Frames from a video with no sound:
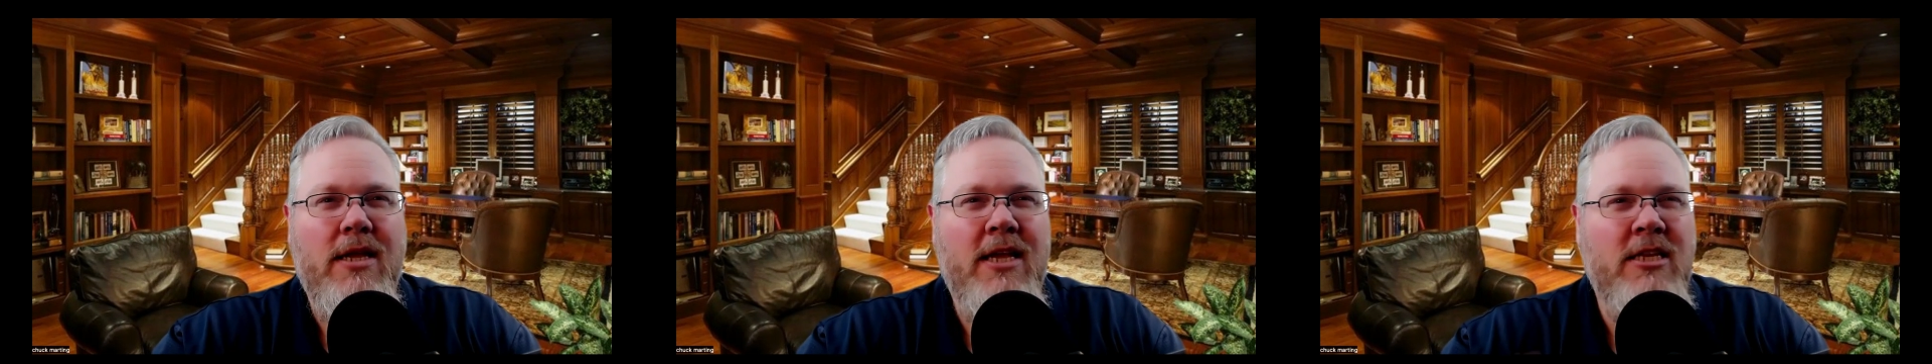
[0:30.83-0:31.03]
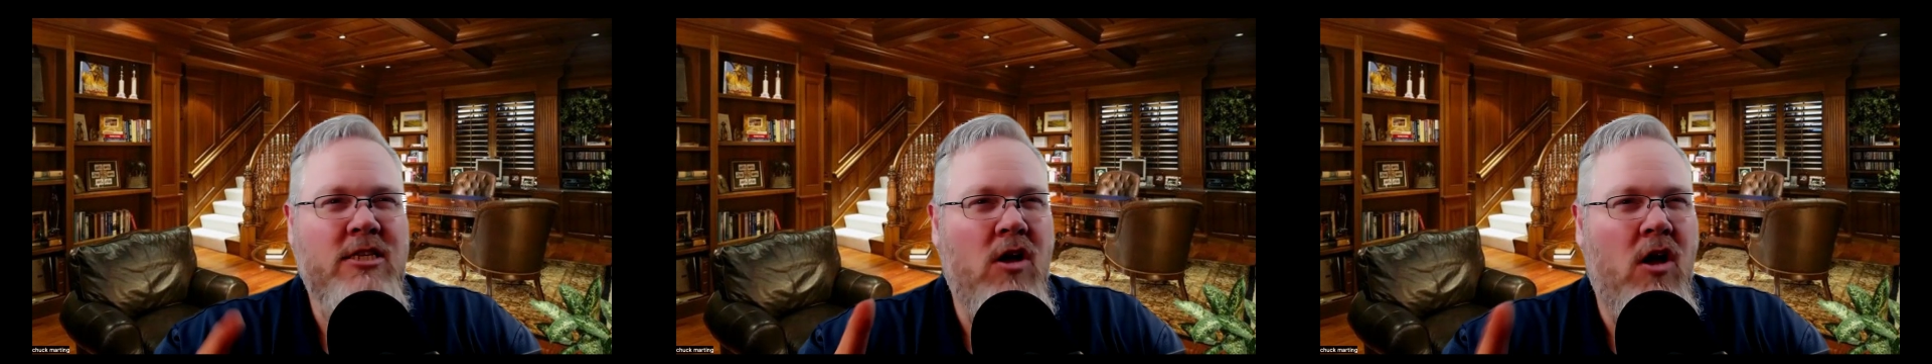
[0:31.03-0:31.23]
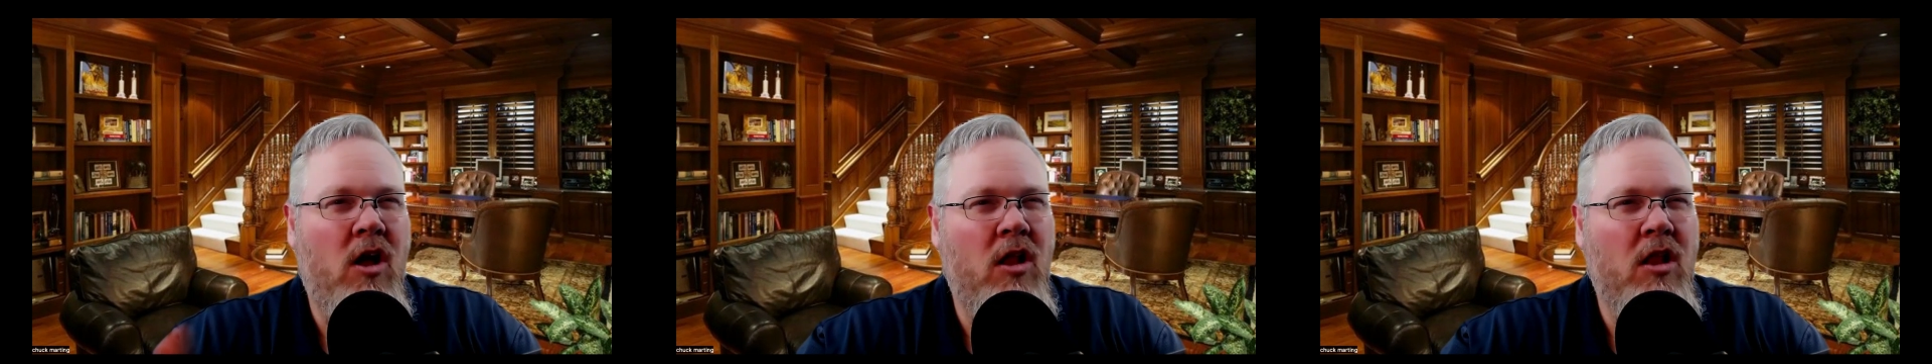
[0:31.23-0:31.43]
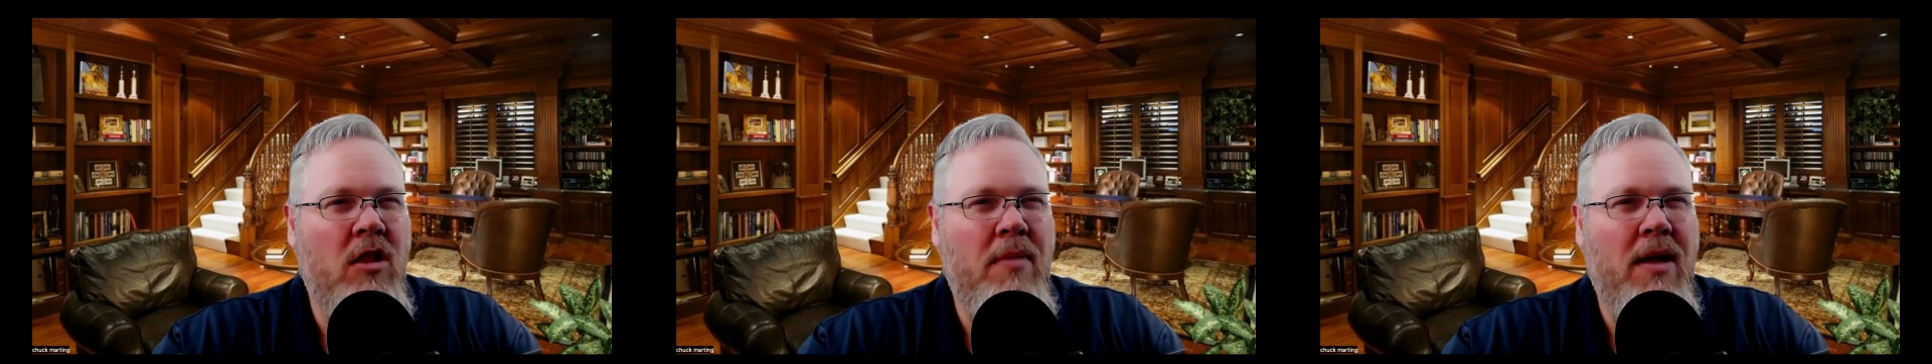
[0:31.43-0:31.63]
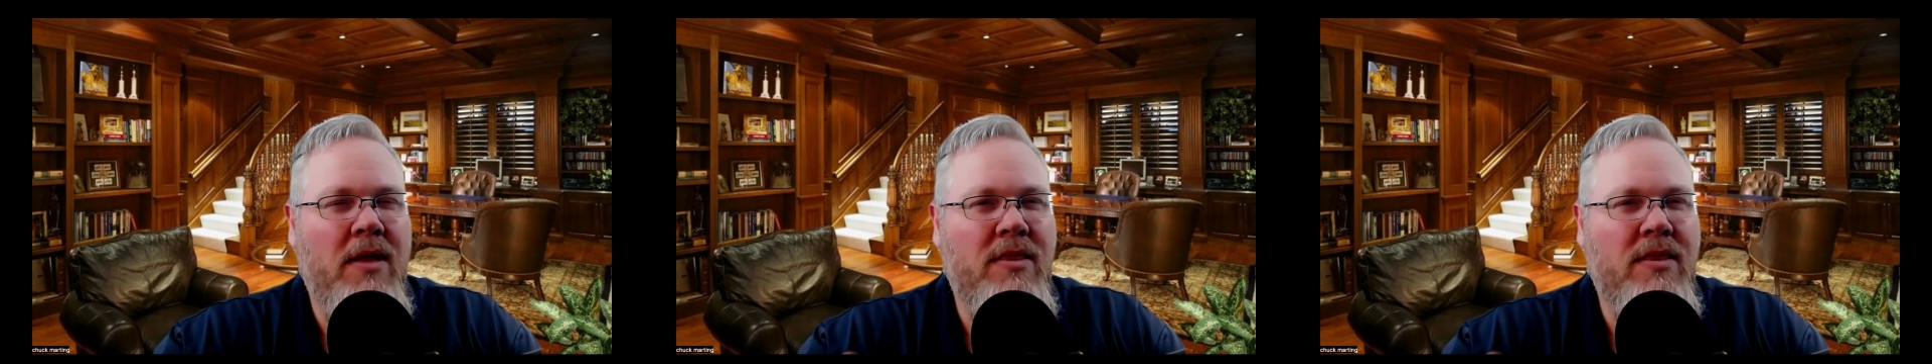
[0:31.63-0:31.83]
It's all
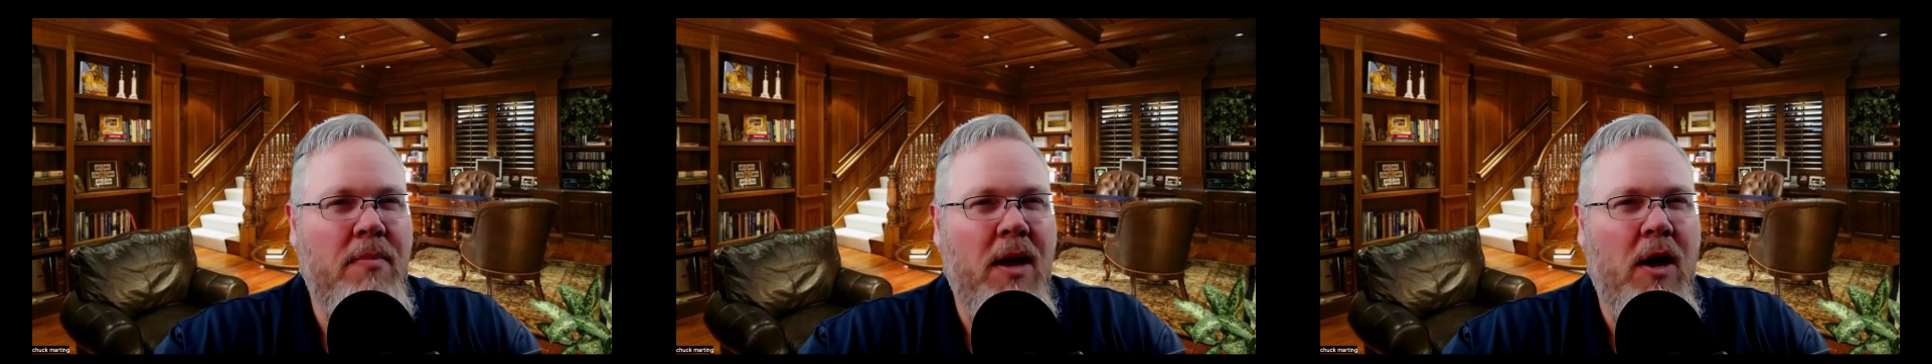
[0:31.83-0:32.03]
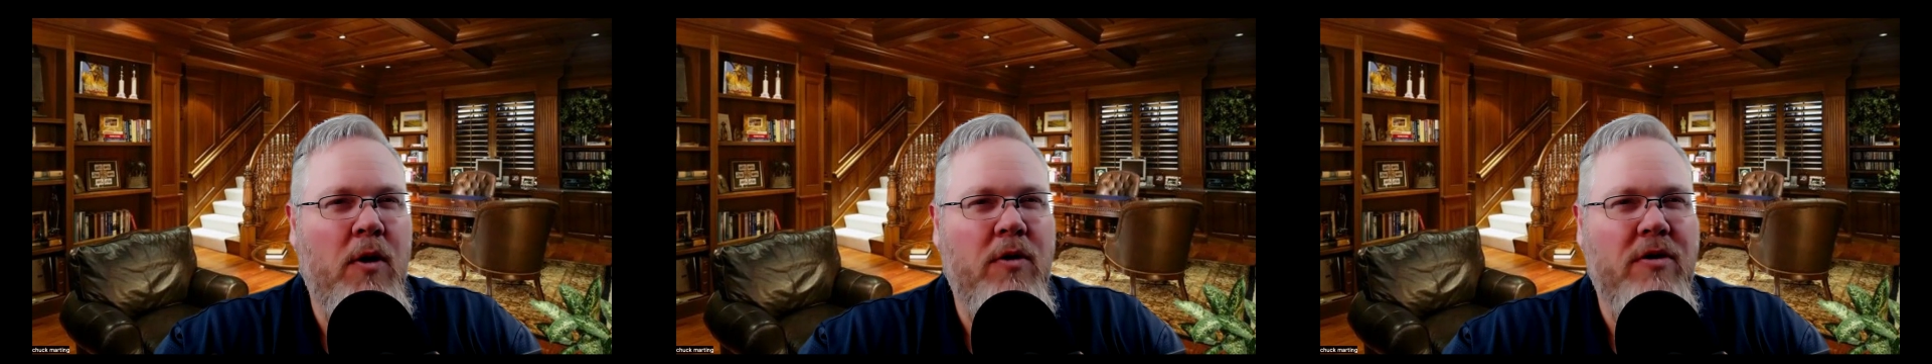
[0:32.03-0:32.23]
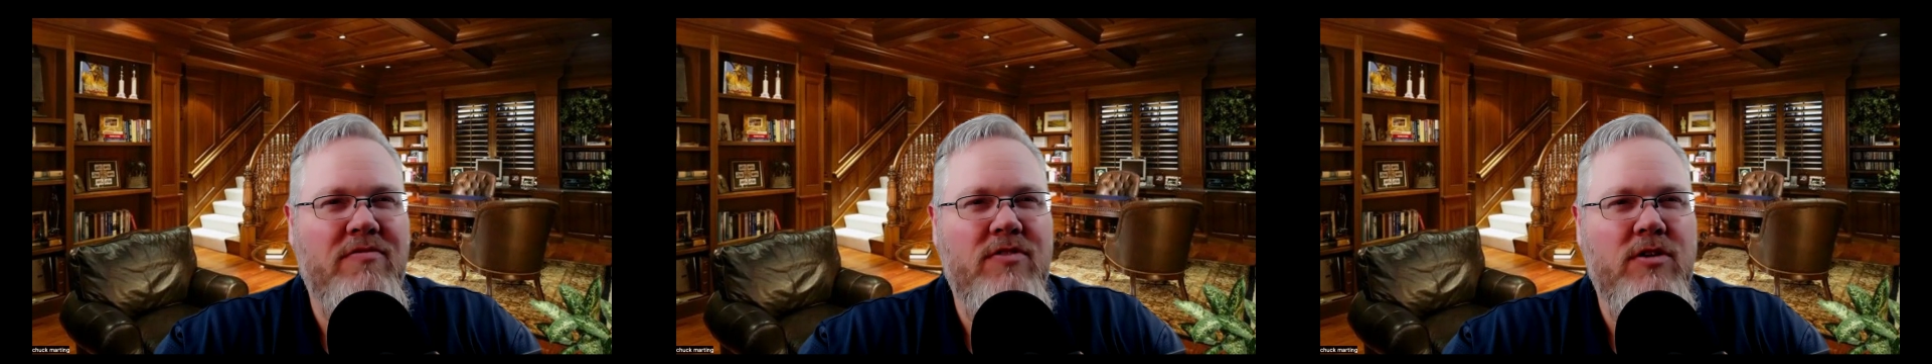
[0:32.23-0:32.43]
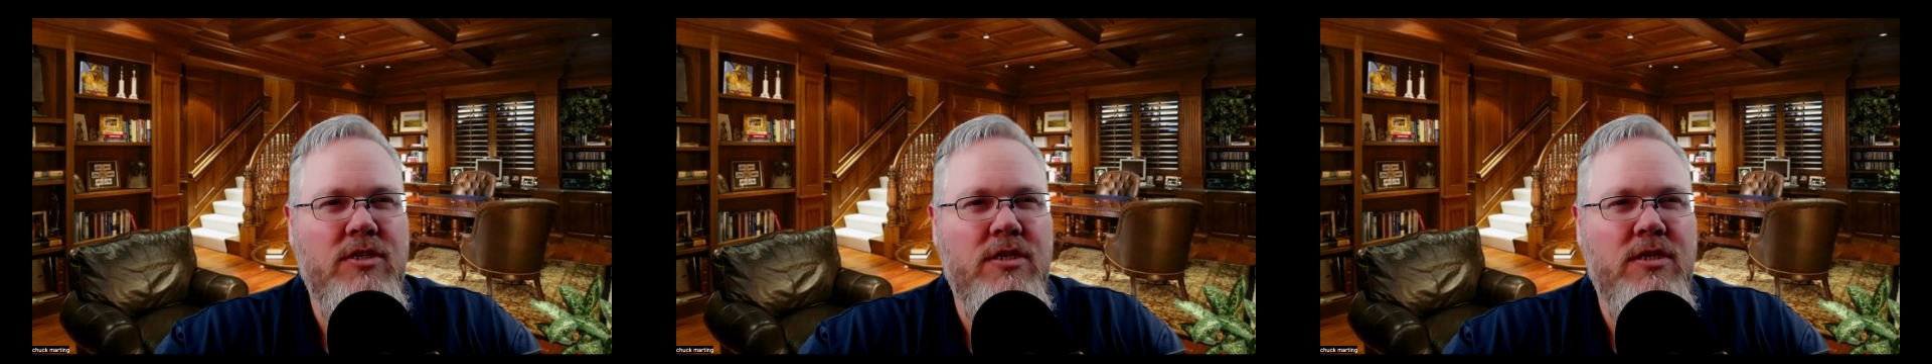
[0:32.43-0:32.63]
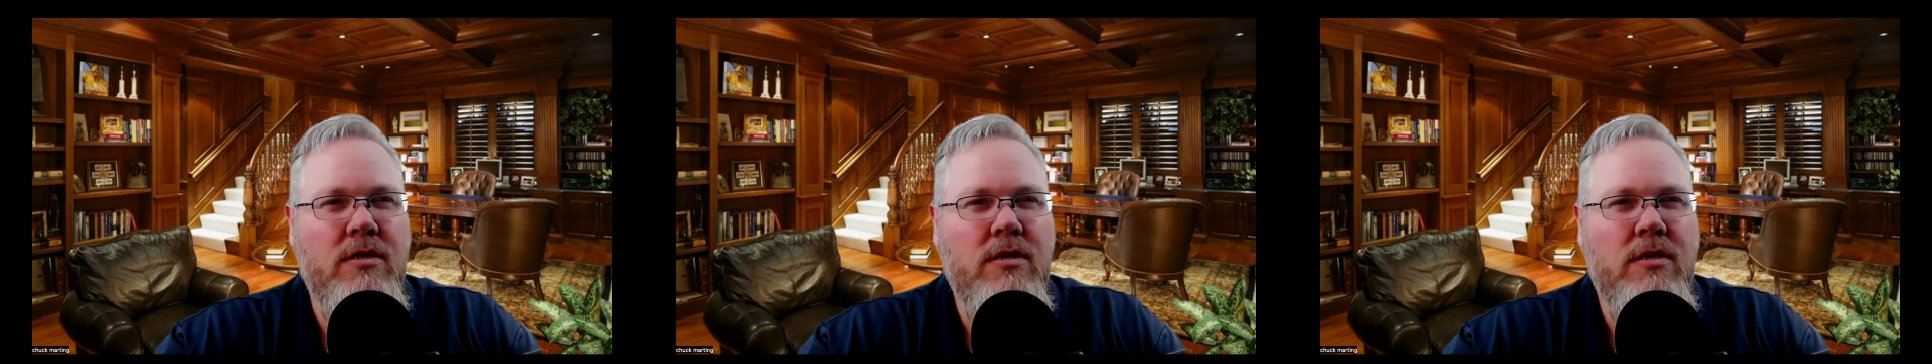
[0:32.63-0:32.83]
about the power of
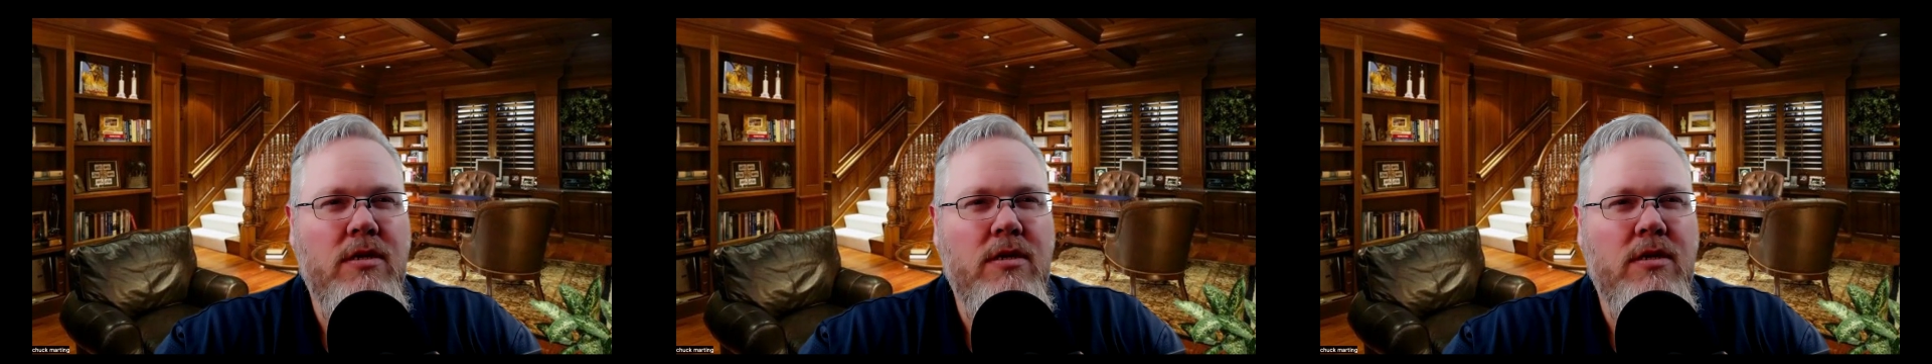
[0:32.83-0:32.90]
vision.